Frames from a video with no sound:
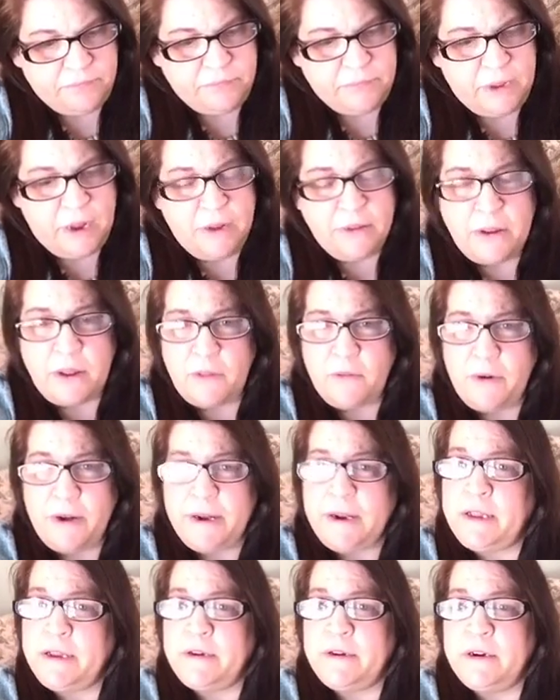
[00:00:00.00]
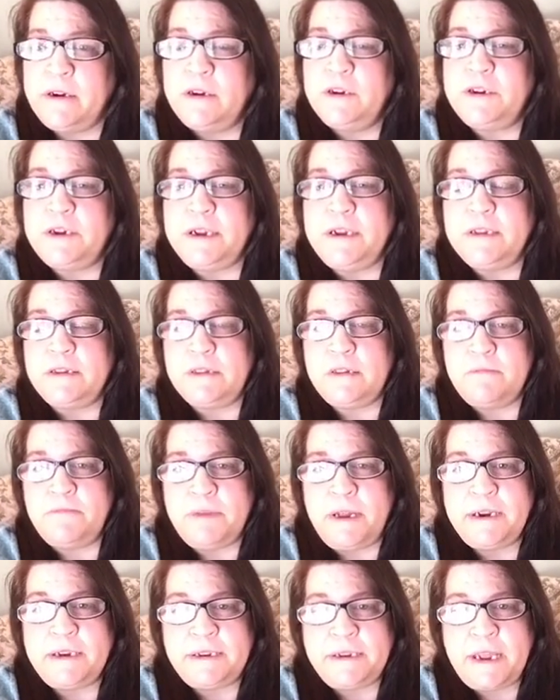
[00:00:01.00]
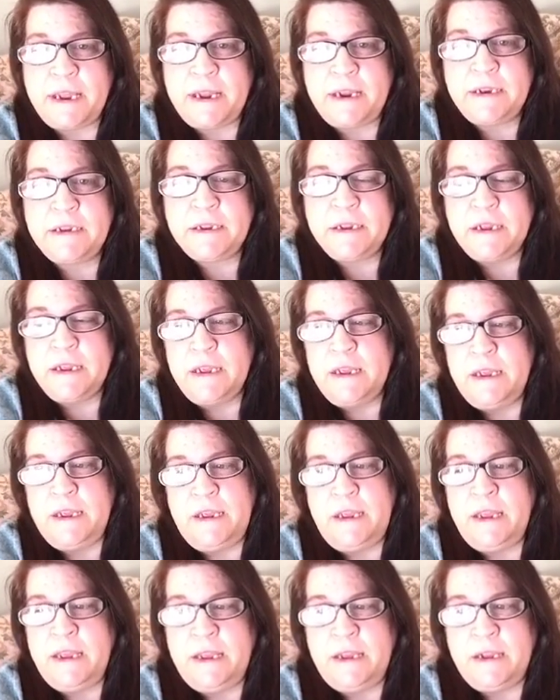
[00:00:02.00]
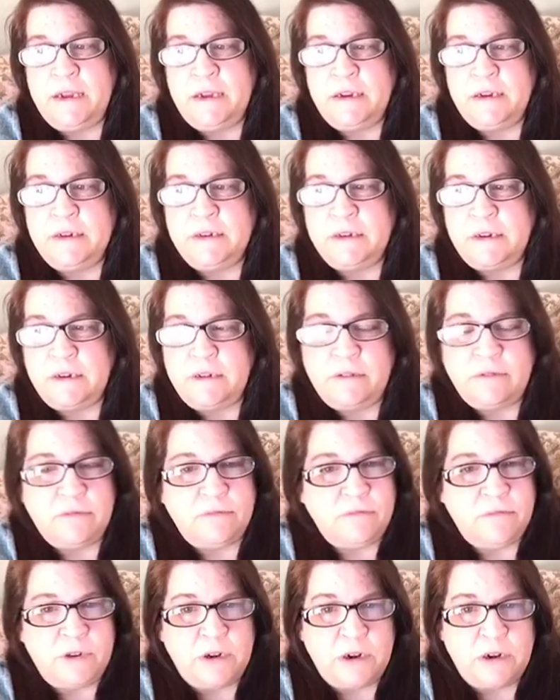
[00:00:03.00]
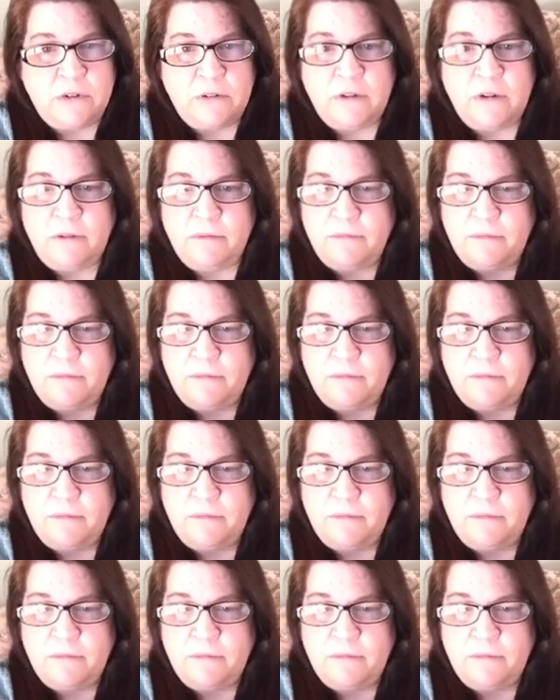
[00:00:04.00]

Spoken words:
Another way to clear energy is to meditate and, you know,